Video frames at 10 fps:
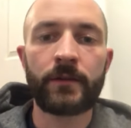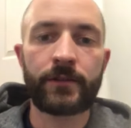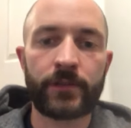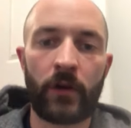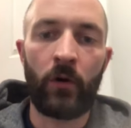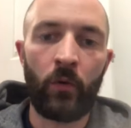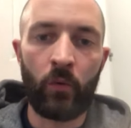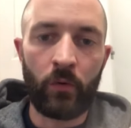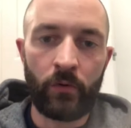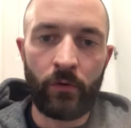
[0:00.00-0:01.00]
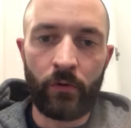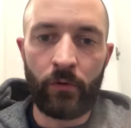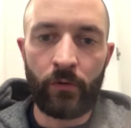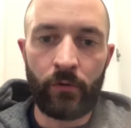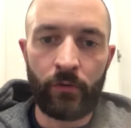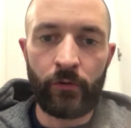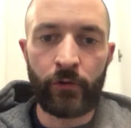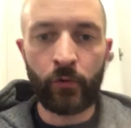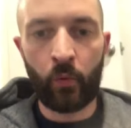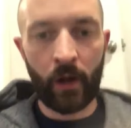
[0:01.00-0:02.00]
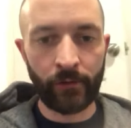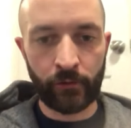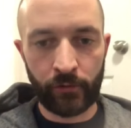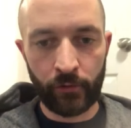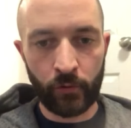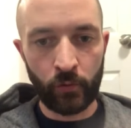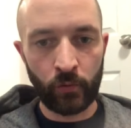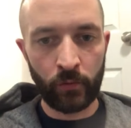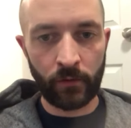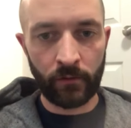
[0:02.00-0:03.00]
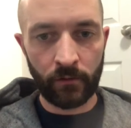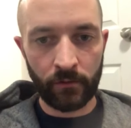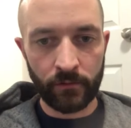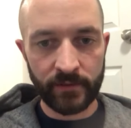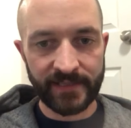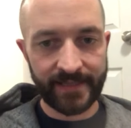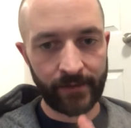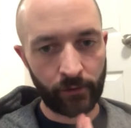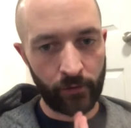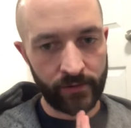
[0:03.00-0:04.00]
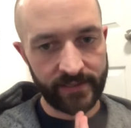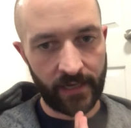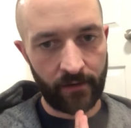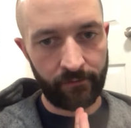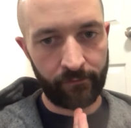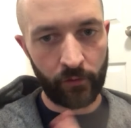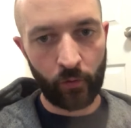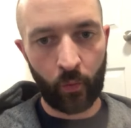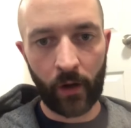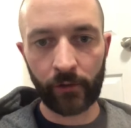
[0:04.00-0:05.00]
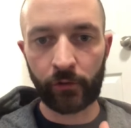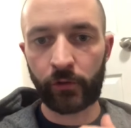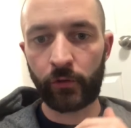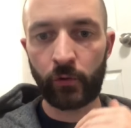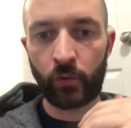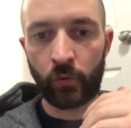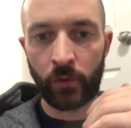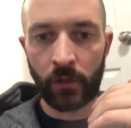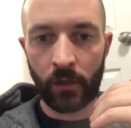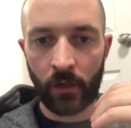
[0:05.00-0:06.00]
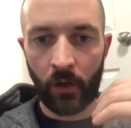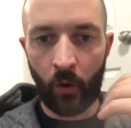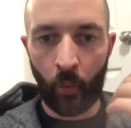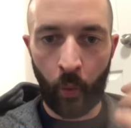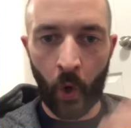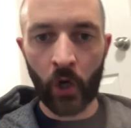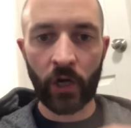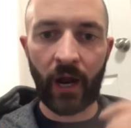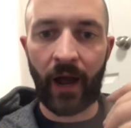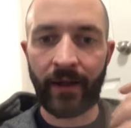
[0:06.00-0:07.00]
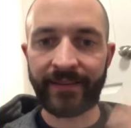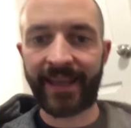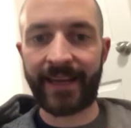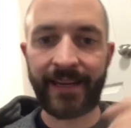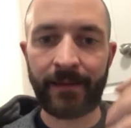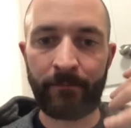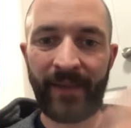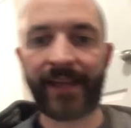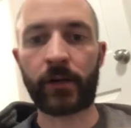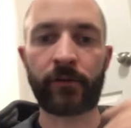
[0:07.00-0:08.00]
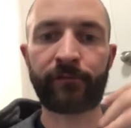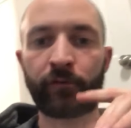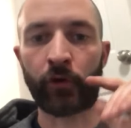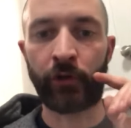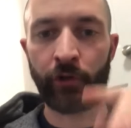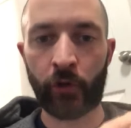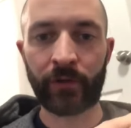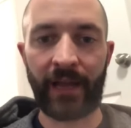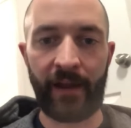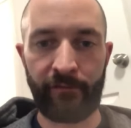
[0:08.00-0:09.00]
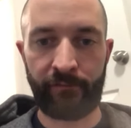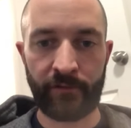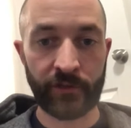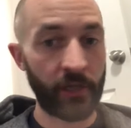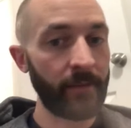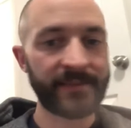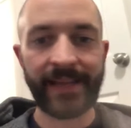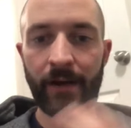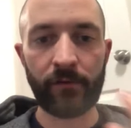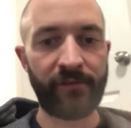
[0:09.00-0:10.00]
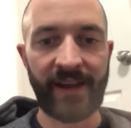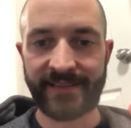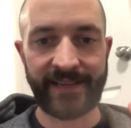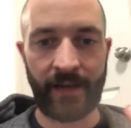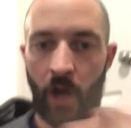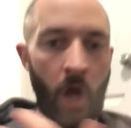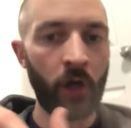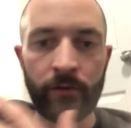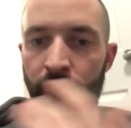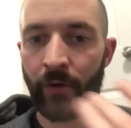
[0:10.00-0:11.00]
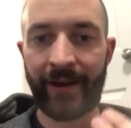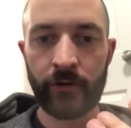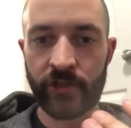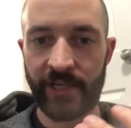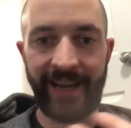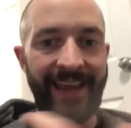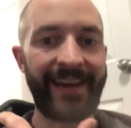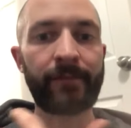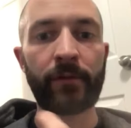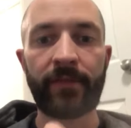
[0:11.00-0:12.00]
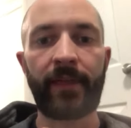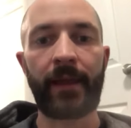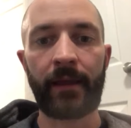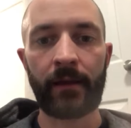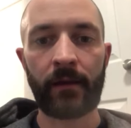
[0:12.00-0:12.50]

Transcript: So you want to center yourself. You want to work on getting better for your life. Stop sacrificing all of your energy and everything